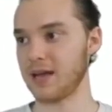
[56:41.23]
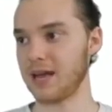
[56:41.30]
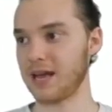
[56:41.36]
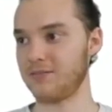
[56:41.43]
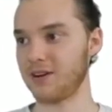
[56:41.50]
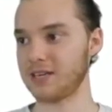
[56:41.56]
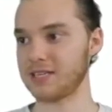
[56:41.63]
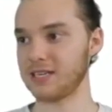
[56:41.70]

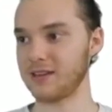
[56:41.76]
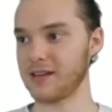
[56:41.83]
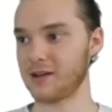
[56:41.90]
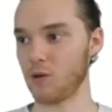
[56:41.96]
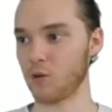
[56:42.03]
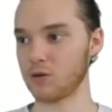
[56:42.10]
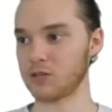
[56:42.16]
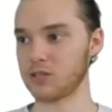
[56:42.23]
And if I did
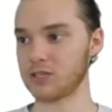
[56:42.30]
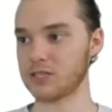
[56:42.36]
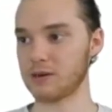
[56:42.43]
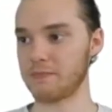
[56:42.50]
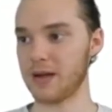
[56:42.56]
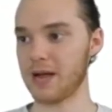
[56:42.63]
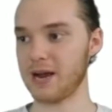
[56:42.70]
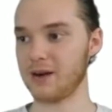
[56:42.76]
like oranges
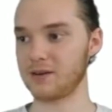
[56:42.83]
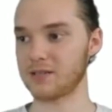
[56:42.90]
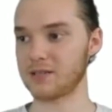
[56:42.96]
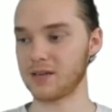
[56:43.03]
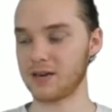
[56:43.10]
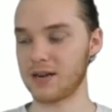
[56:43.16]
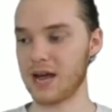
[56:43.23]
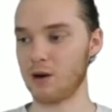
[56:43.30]
and
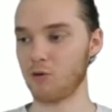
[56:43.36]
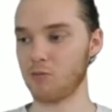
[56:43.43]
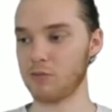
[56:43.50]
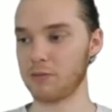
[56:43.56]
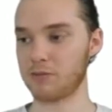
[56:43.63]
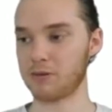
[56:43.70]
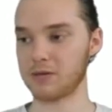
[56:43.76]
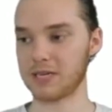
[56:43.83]
pears, now we'll
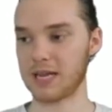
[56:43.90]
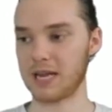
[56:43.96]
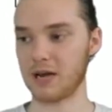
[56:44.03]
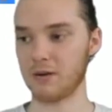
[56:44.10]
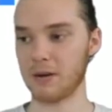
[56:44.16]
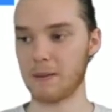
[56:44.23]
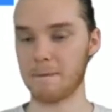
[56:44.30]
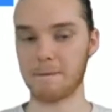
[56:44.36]
be printing
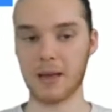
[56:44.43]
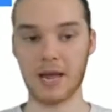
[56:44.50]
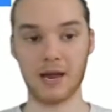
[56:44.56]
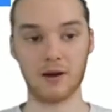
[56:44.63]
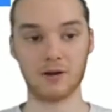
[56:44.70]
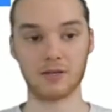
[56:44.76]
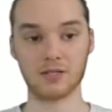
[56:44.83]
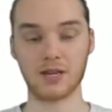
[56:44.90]
out
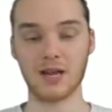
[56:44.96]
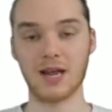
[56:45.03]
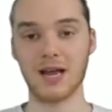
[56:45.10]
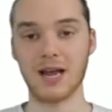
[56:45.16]
pears.